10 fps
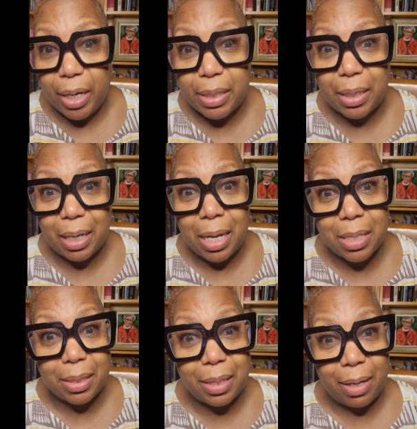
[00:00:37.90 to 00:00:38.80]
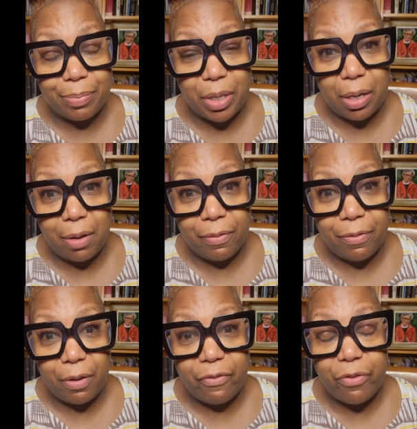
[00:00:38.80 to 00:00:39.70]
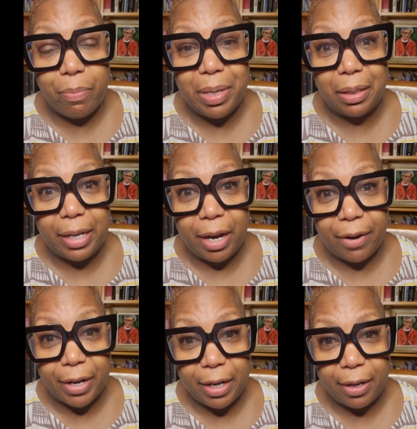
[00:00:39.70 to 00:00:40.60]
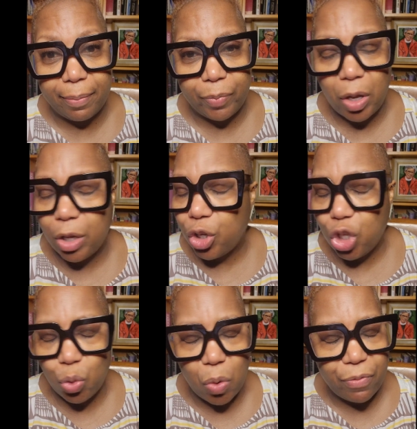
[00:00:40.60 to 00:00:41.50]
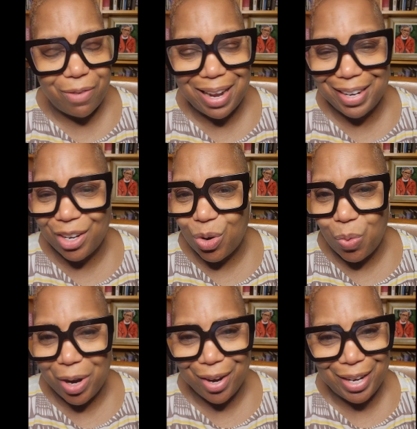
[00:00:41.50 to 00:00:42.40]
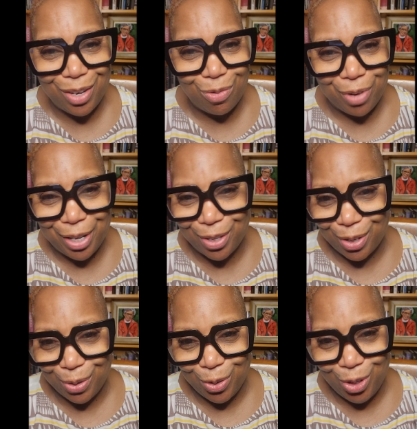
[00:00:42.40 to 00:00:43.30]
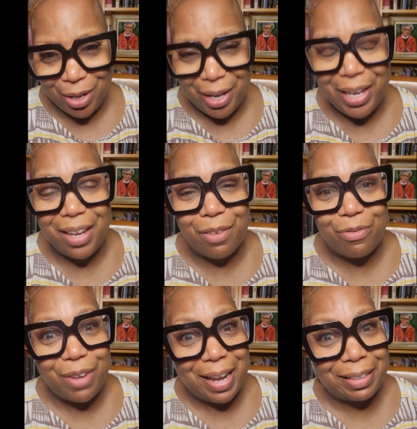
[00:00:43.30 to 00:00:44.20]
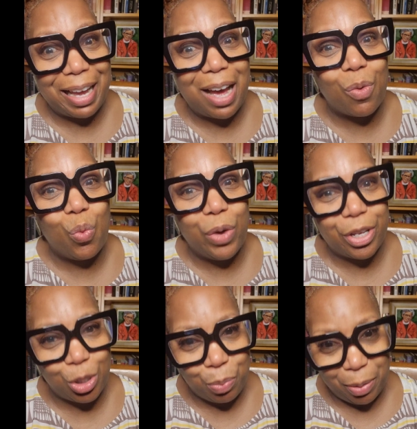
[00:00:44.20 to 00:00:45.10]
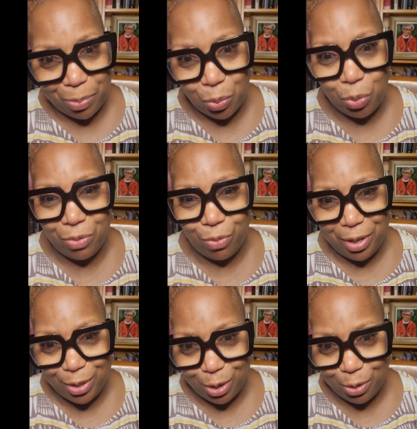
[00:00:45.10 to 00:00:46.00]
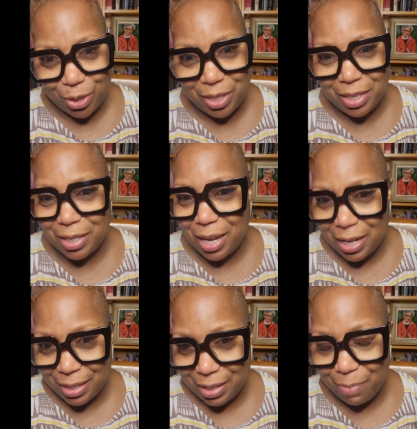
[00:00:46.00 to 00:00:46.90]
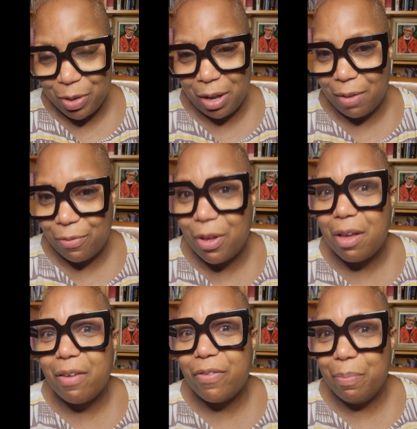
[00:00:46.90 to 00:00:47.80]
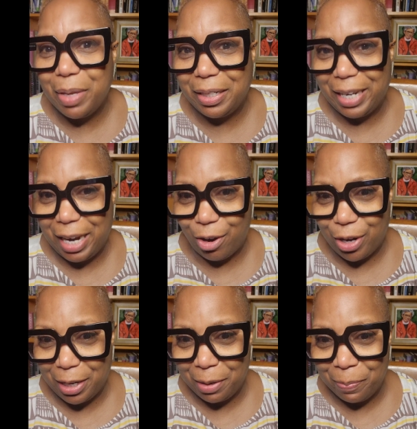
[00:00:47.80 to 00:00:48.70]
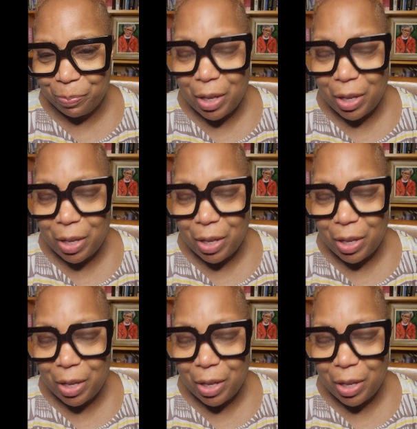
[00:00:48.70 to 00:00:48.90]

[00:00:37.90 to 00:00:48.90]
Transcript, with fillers: And it's the concept of familiarity. You won't find it nowhere in the research. In fact, I wish people would research this concept of familiarity.